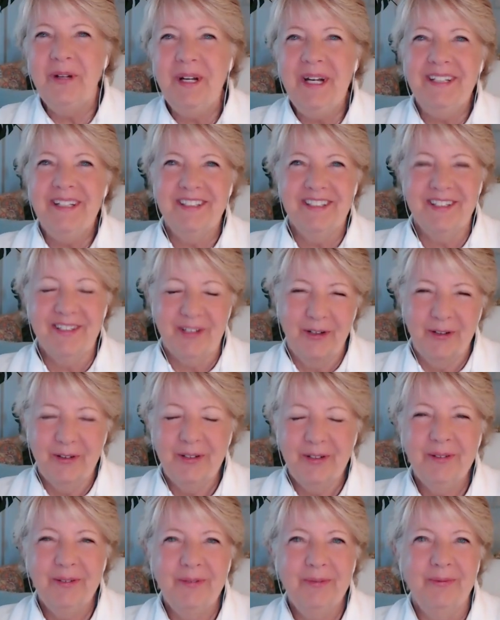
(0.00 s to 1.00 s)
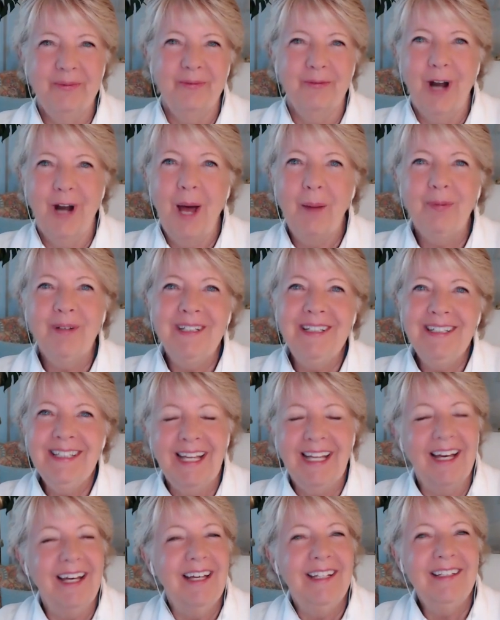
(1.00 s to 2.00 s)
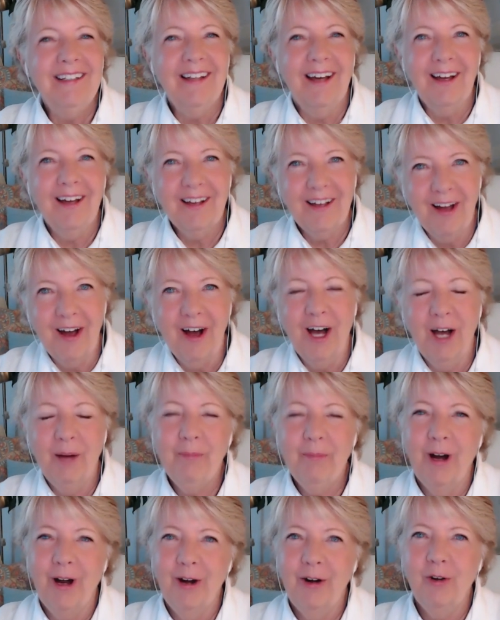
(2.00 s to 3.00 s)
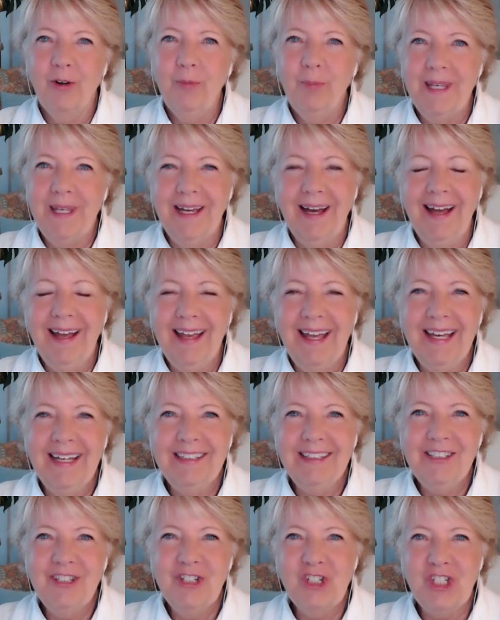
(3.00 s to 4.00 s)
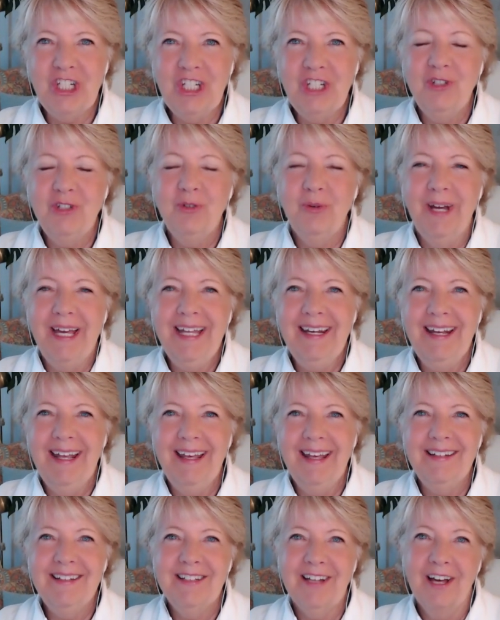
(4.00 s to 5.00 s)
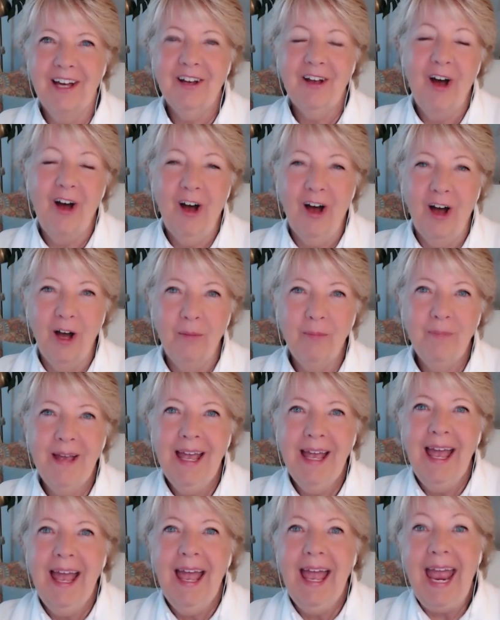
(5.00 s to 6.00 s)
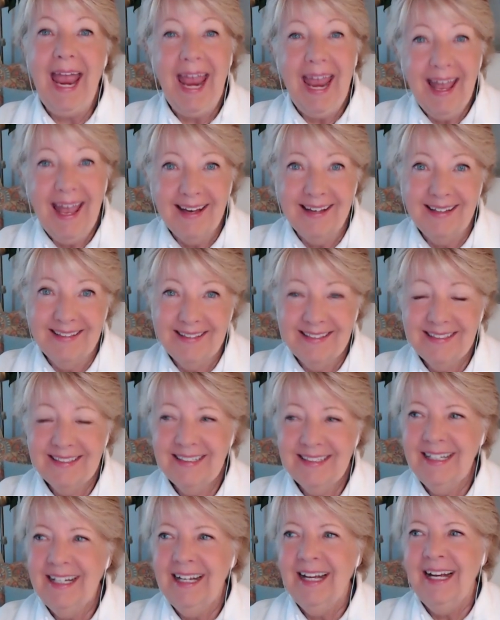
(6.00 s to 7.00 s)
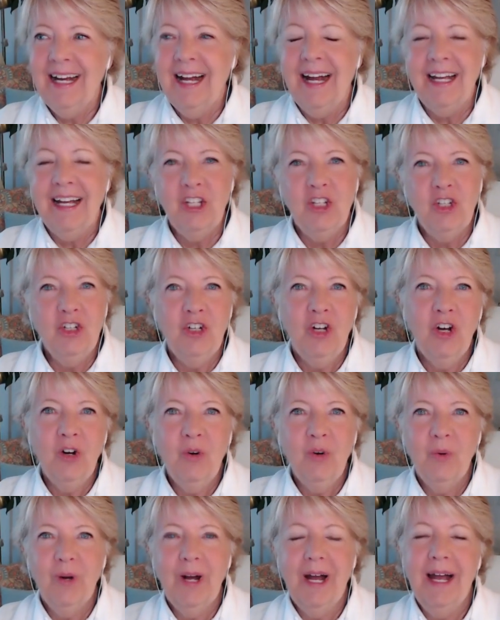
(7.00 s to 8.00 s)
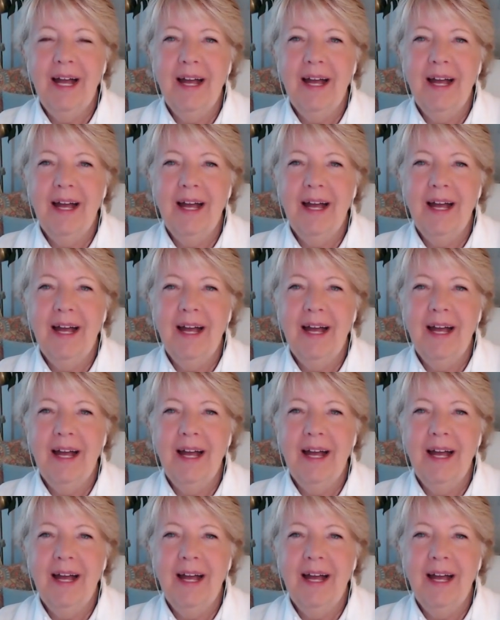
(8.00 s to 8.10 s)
Well, just go to robingunn.com, R O B I N G U N N.com. And, you know,